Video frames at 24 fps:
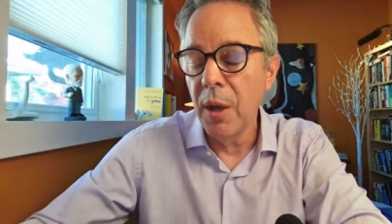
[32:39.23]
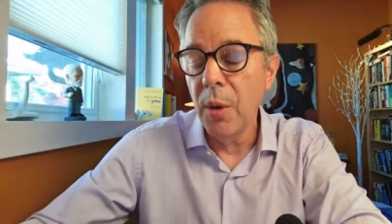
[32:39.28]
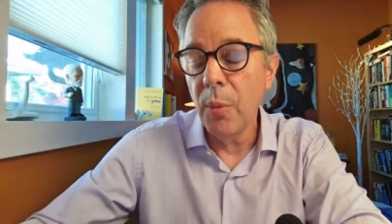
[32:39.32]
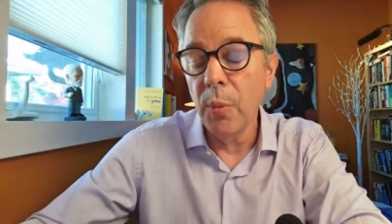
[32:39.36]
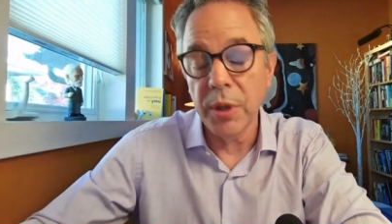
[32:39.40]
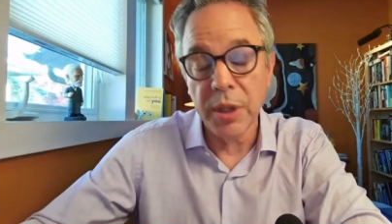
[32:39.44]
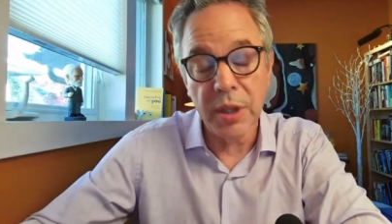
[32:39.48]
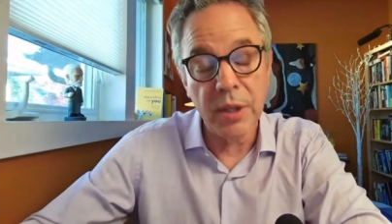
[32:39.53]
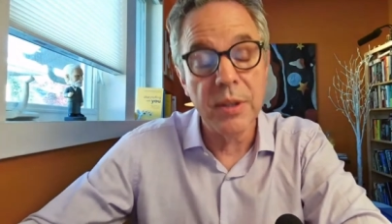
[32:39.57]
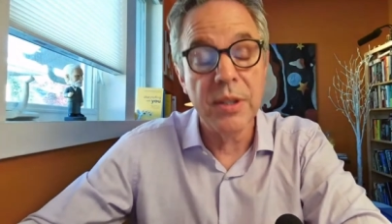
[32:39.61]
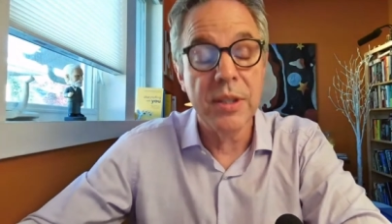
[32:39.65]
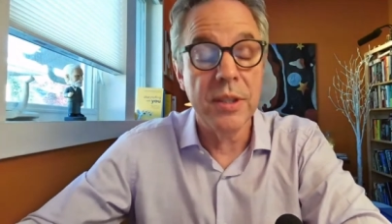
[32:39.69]

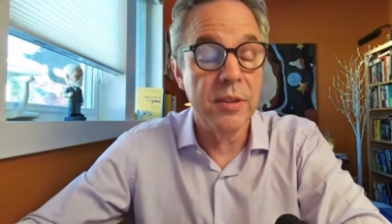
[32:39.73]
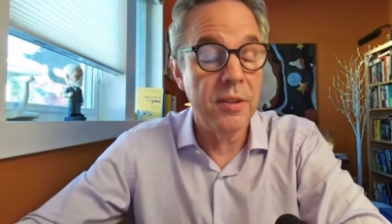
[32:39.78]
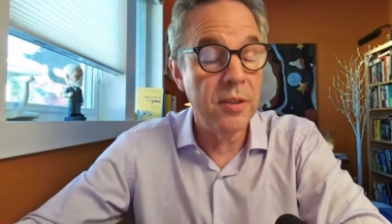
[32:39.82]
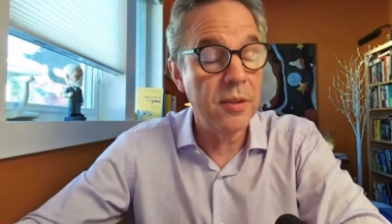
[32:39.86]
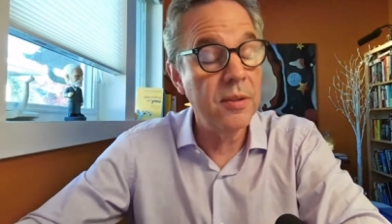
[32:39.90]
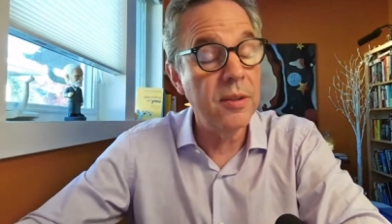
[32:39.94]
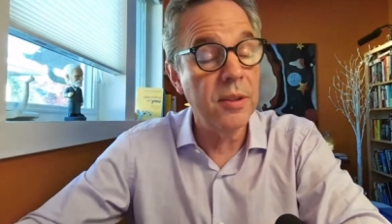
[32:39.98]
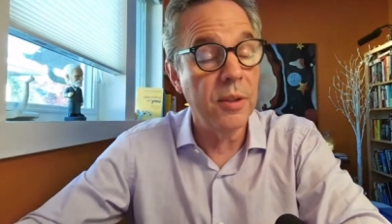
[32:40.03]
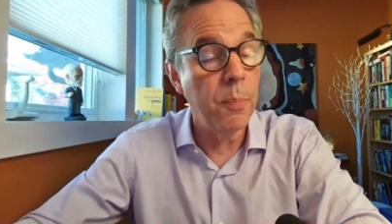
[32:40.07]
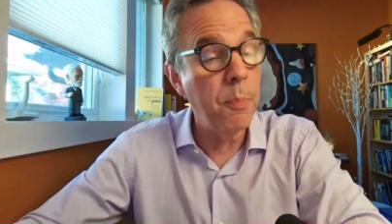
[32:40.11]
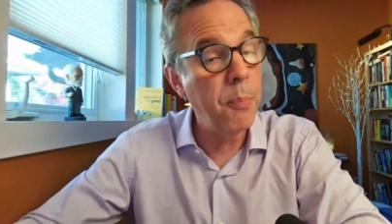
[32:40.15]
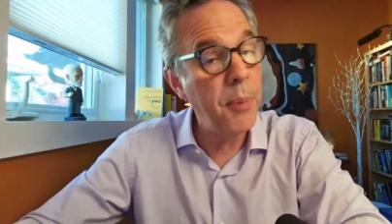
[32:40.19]
we had
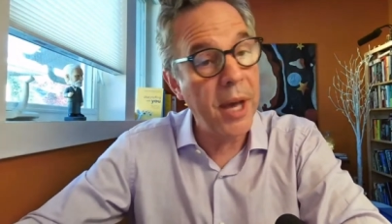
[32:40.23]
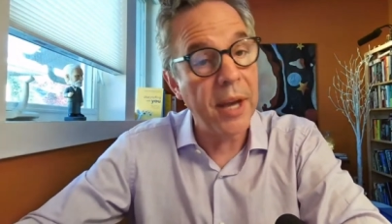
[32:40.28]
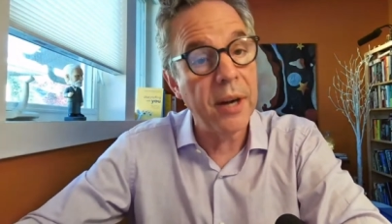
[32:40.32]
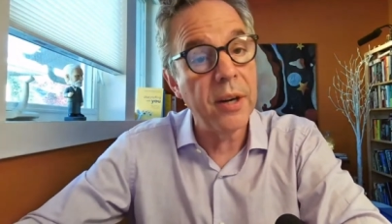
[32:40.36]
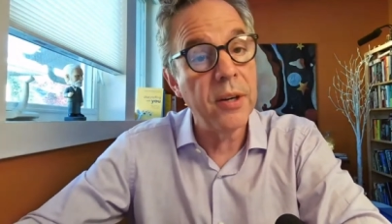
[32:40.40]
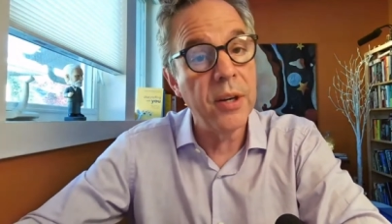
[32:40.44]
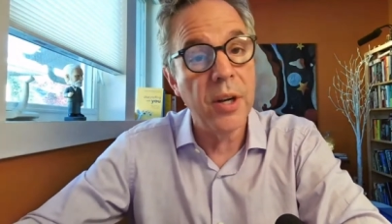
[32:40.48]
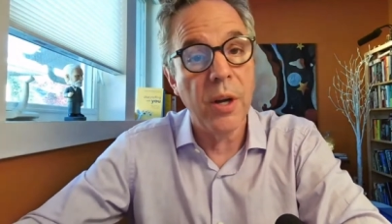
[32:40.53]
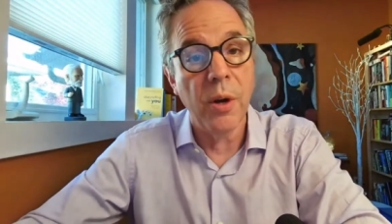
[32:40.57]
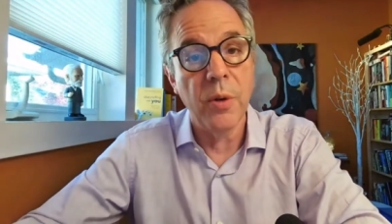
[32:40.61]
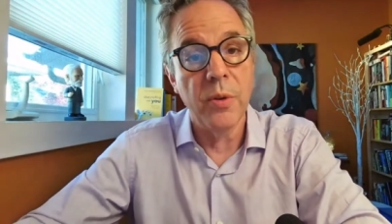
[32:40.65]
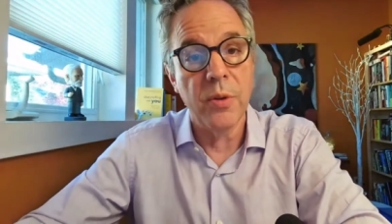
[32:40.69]
you better
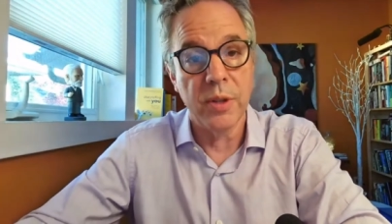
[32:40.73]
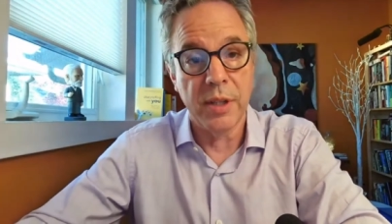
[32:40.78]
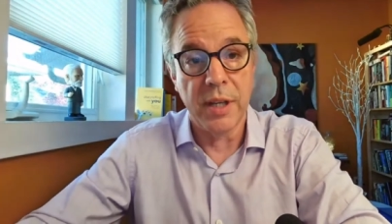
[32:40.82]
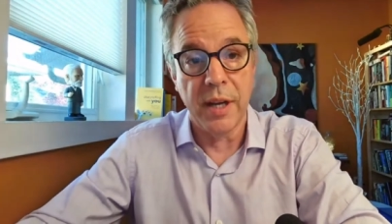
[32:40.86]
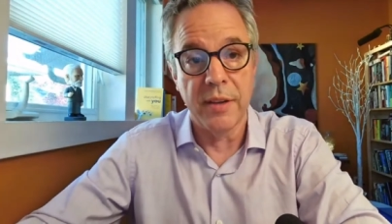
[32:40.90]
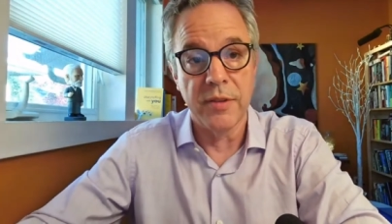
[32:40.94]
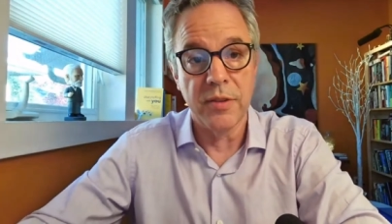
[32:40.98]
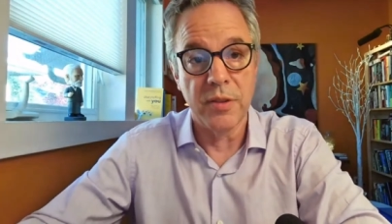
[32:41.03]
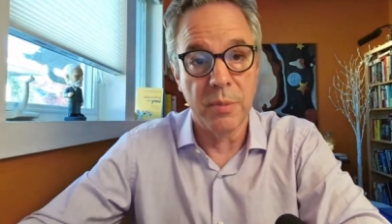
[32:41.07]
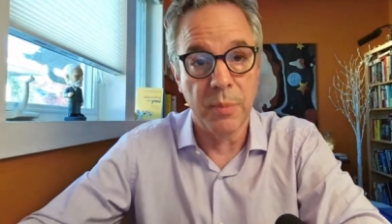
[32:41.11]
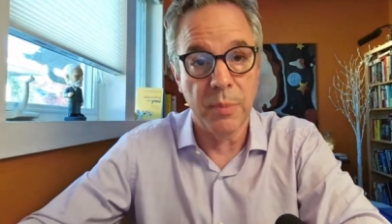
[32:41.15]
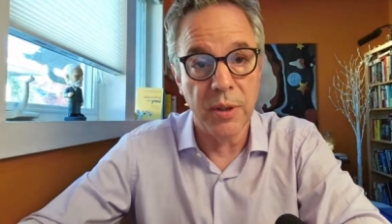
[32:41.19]
know your
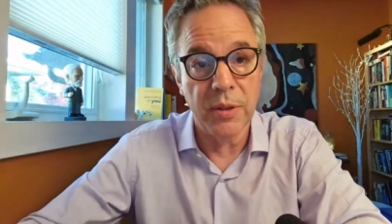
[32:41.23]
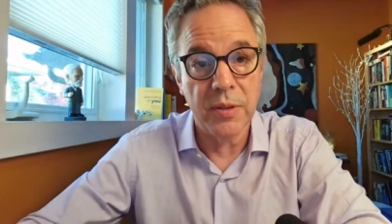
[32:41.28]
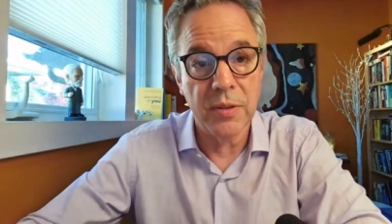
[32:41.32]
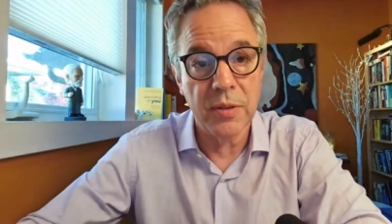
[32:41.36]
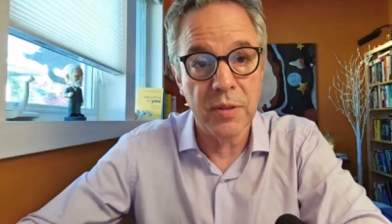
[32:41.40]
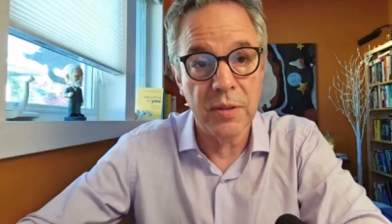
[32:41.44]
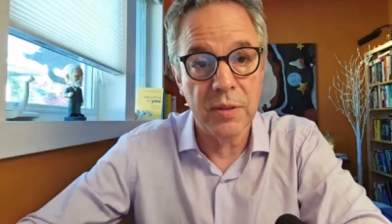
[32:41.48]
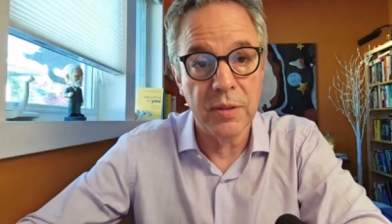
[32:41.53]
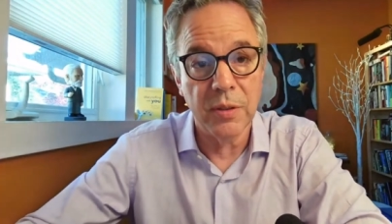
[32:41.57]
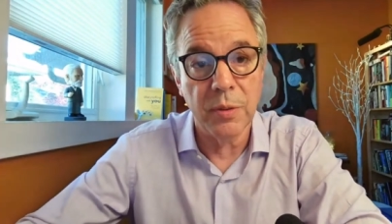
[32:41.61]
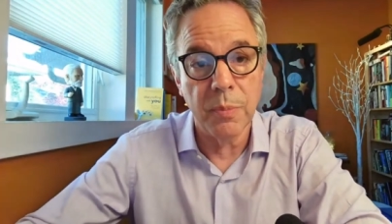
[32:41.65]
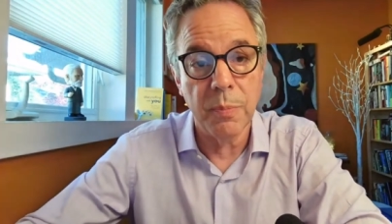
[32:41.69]

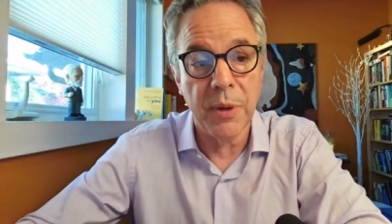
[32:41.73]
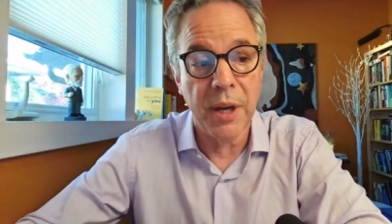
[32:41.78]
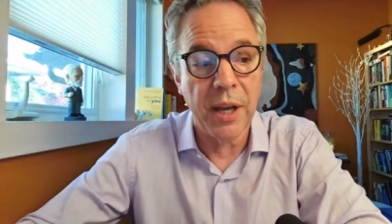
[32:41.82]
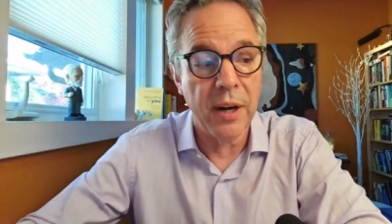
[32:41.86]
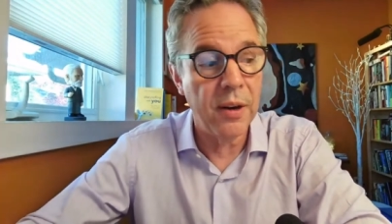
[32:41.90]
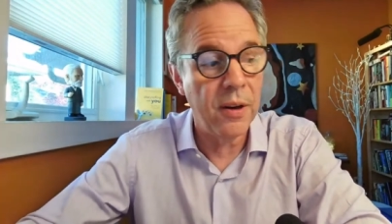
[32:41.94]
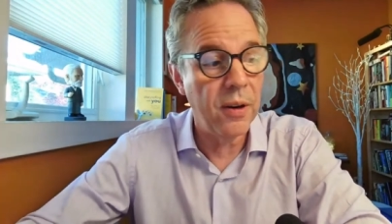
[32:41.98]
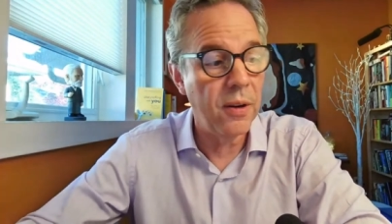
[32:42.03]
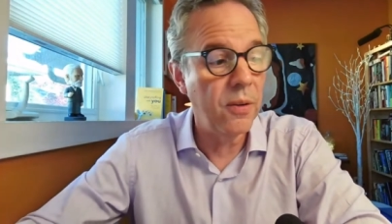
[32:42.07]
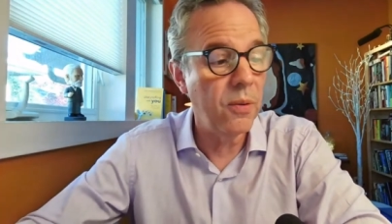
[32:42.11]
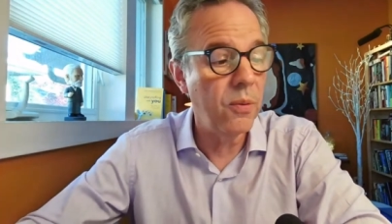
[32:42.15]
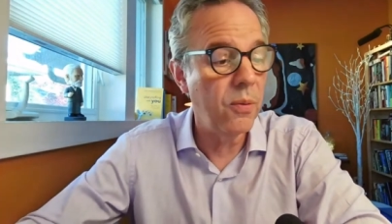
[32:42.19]
customers you
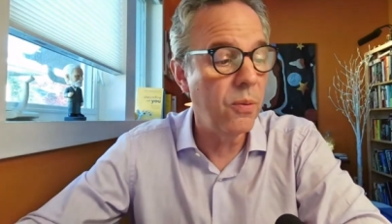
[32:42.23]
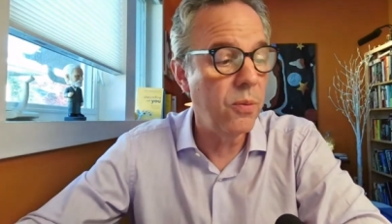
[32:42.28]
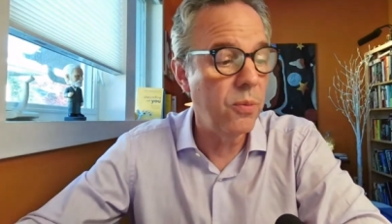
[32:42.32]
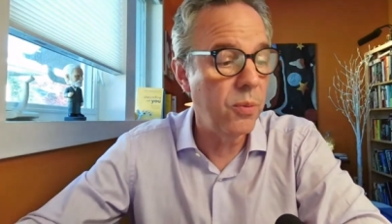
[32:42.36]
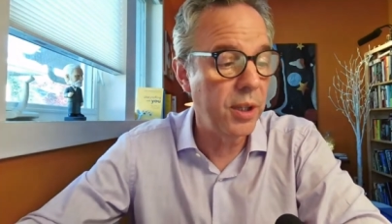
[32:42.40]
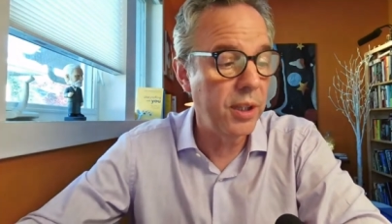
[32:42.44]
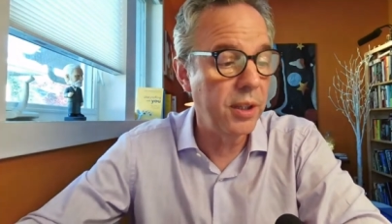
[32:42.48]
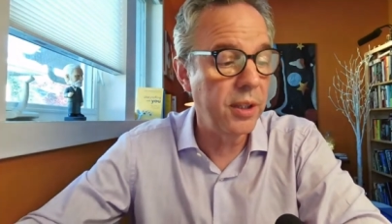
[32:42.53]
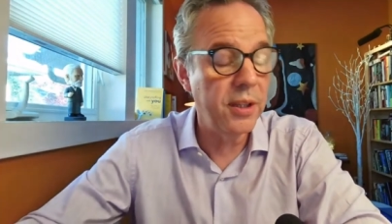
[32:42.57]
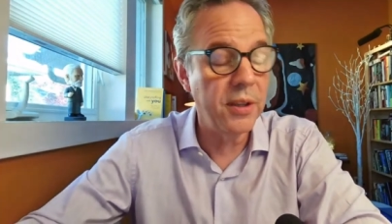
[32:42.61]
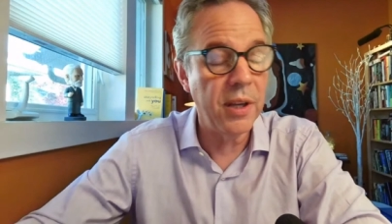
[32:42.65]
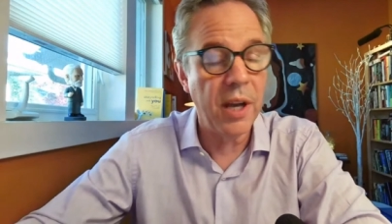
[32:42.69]
better
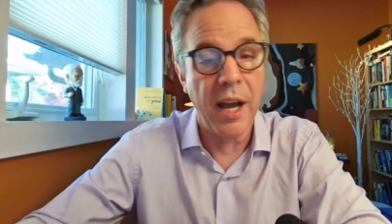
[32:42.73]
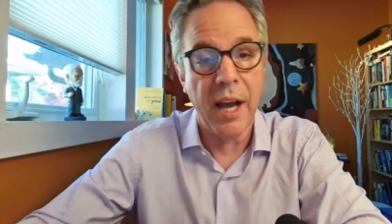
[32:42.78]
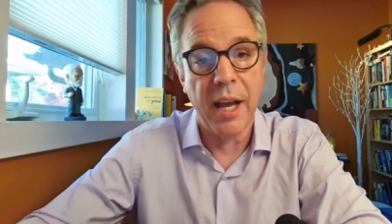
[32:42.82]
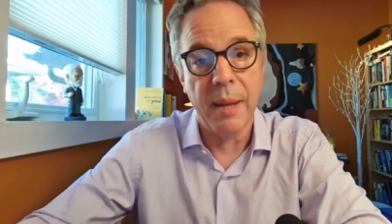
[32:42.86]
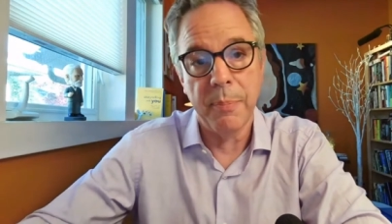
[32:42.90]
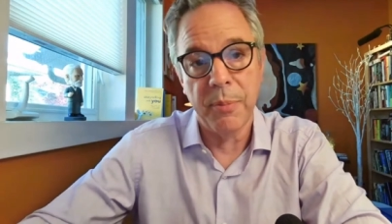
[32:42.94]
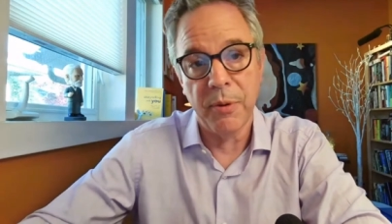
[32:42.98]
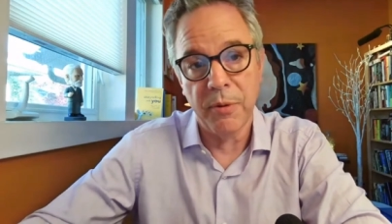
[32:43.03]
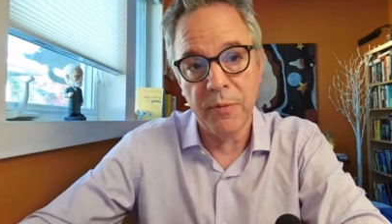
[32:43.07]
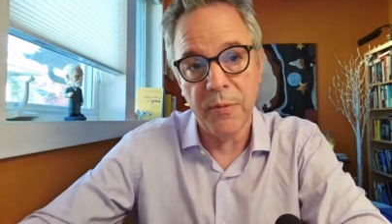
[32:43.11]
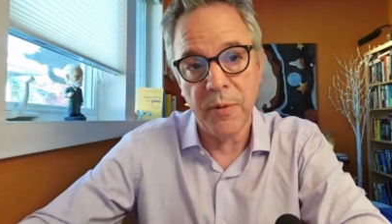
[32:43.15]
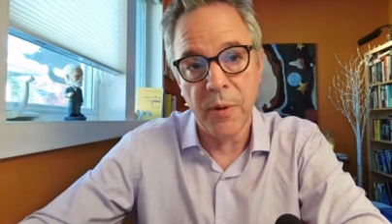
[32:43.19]
really
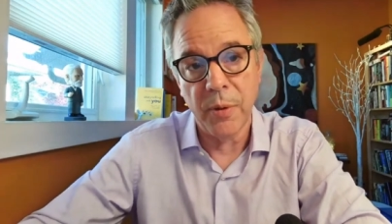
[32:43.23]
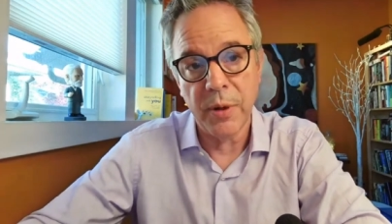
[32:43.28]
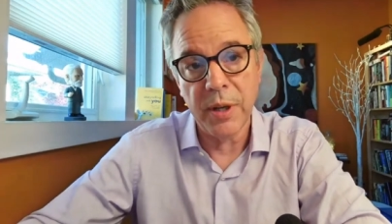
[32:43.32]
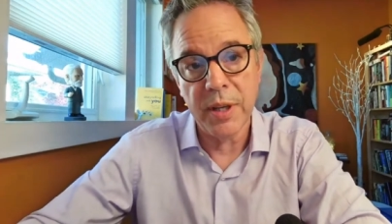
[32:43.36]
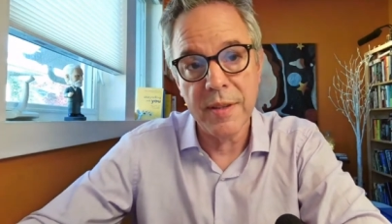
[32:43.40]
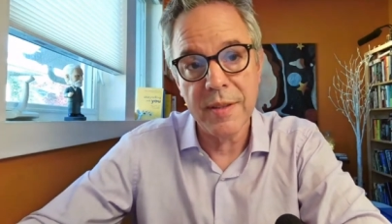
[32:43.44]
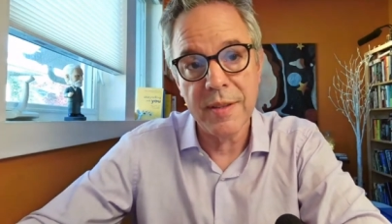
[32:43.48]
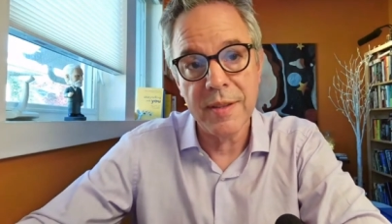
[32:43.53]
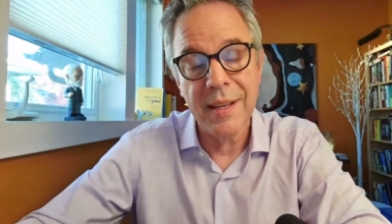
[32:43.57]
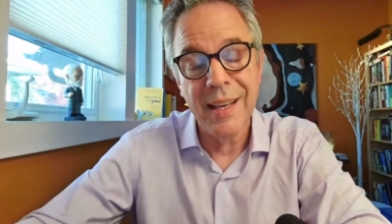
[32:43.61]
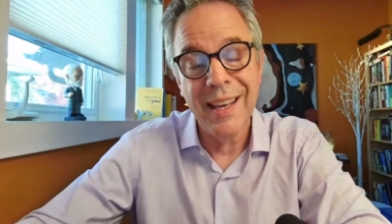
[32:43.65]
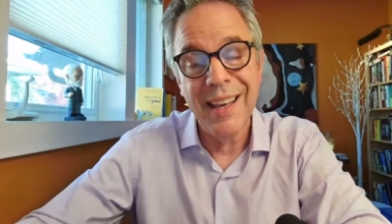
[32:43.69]
hyper
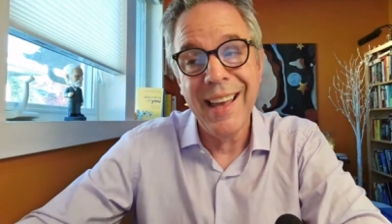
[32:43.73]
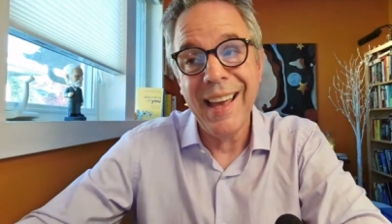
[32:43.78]
focus